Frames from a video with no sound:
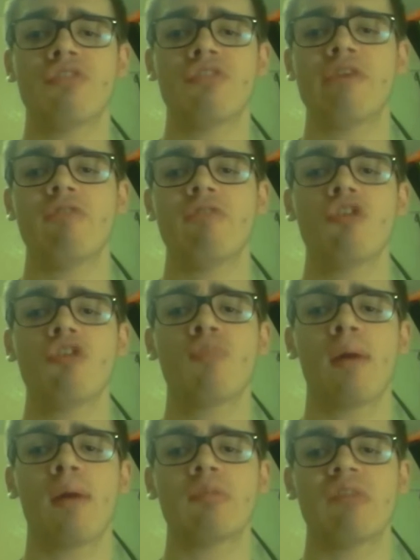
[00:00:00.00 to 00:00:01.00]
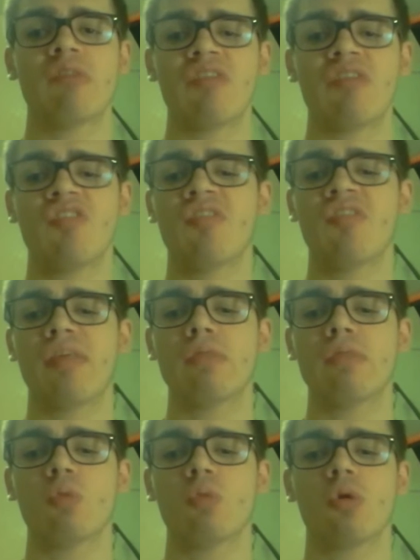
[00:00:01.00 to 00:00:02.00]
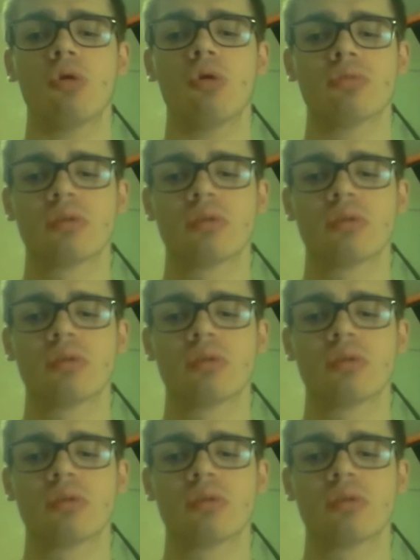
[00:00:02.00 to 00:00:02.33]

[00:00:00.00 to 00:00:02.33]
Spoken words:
diverse populations in the world.